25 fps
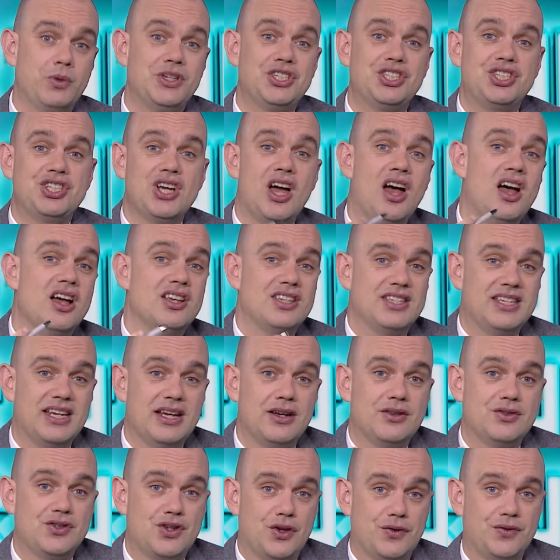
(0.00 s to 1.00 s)
We shut
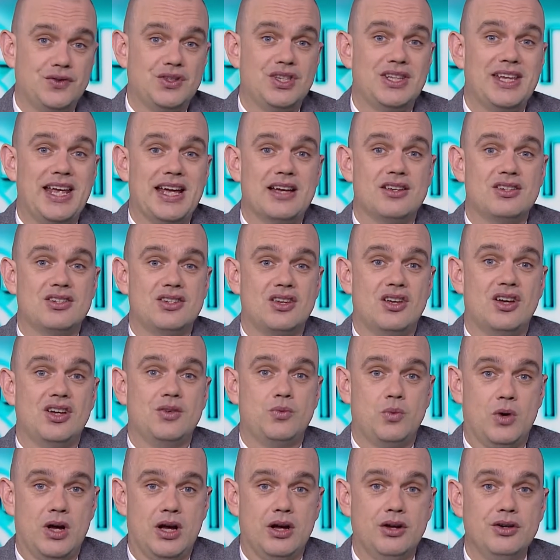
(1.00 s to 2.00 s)
ourselves off to the
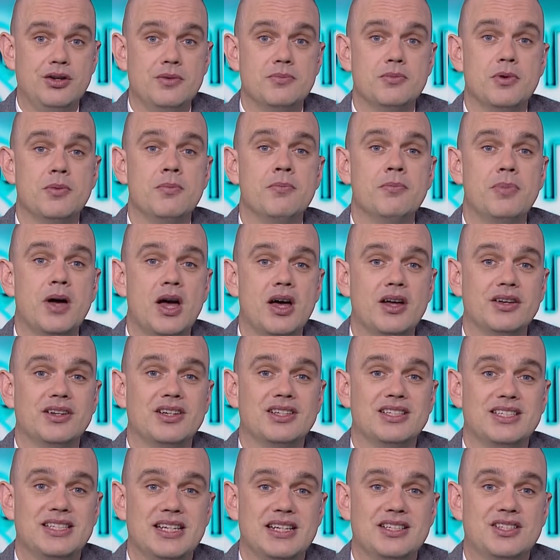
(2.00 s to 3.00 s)
outside world and bombard
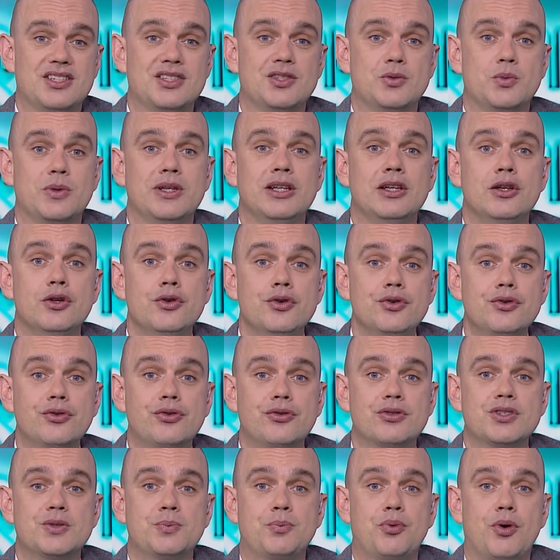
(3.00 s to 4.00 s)
our citizens with
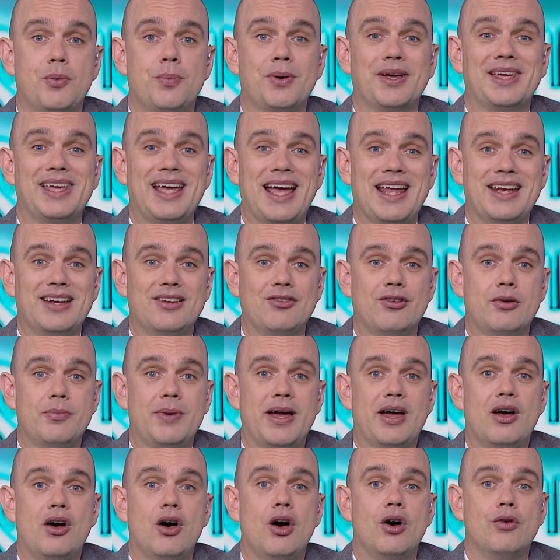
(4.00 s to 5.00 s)
ludicrous propaganda
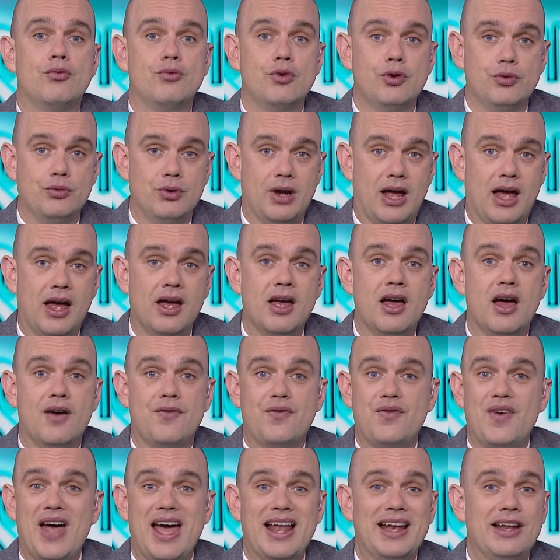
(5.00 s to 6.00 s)
about our ruler, a
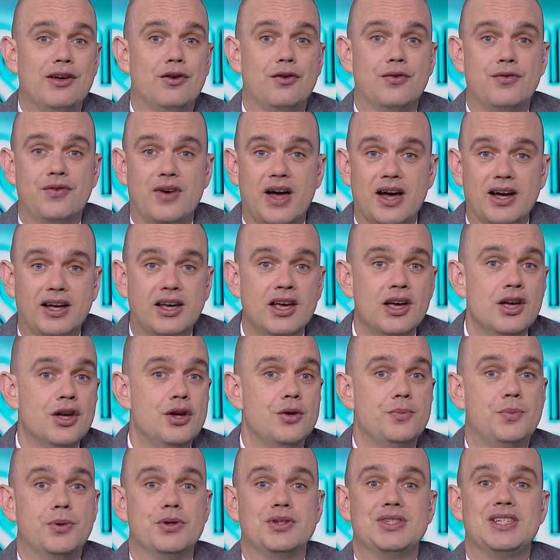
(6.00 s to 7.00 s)
fat little fuck
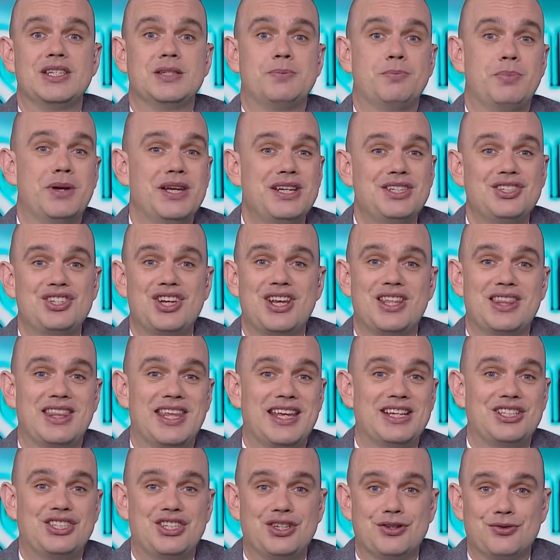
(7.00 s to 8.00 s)
who puts his pig shit
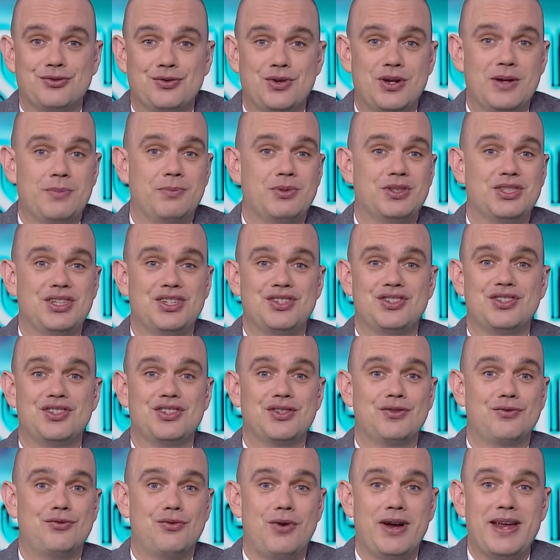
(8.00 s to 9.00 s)
thick children in
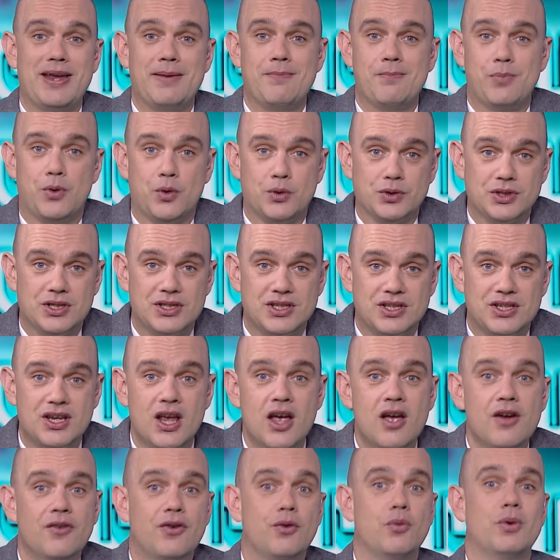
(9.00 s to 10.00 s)
positions of great importance
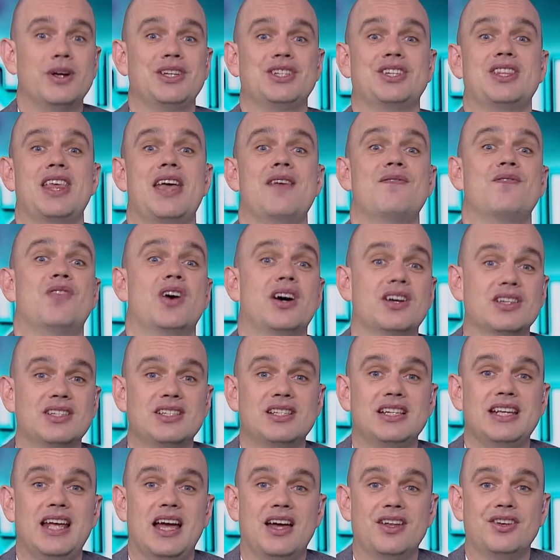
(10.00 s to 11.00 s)
for which they're
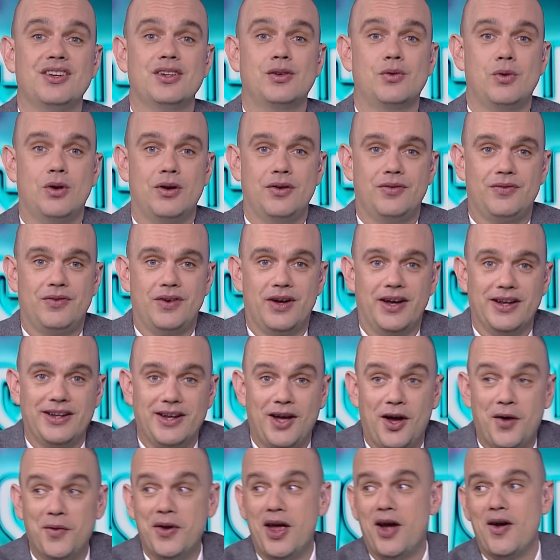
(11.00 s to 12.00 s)
vastly underqualified.
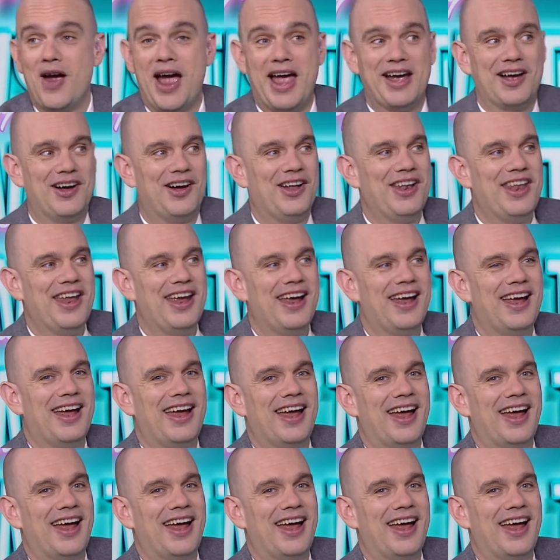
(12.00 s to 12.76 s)
Oh, no, hang on.